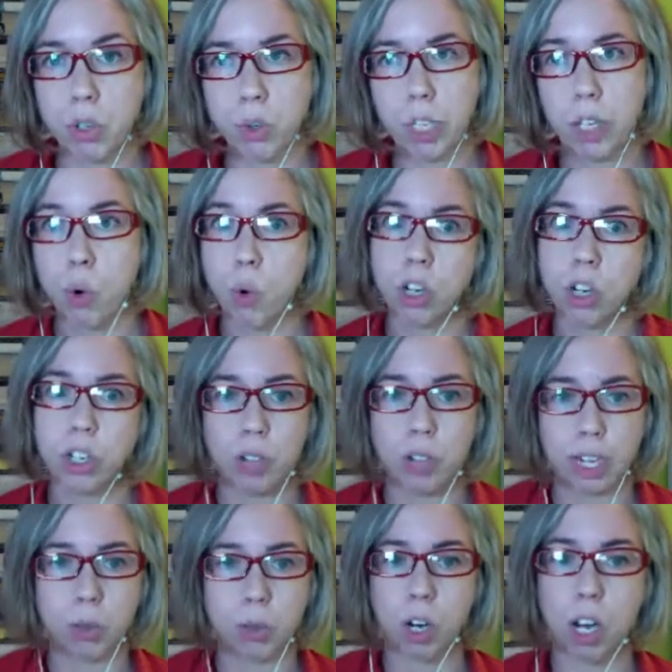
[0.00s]
Or do you like to
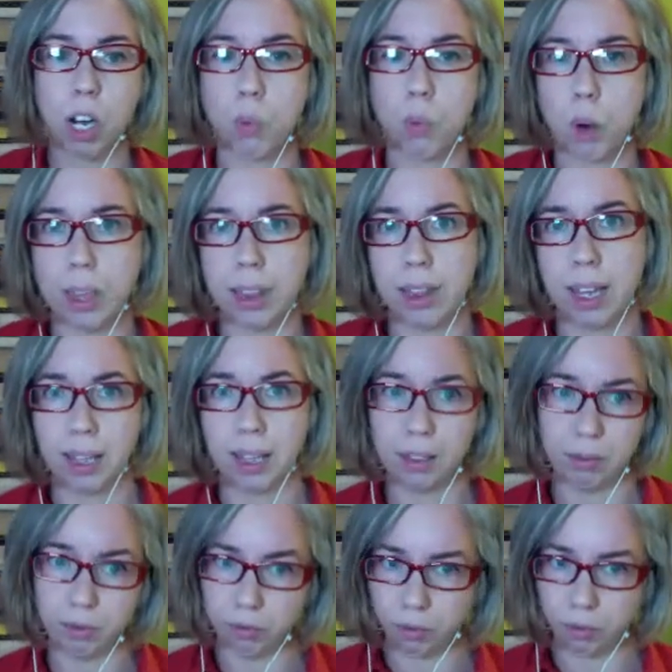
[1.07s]
work on one thing
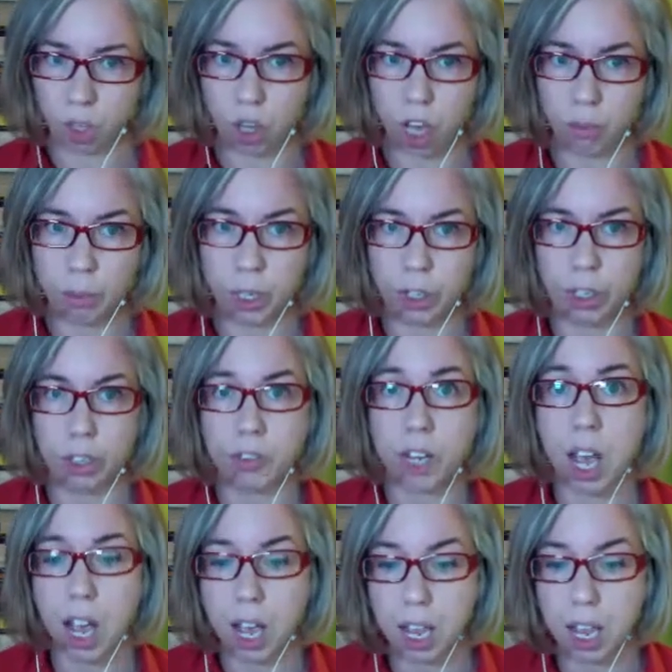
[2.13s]
for a long period of time?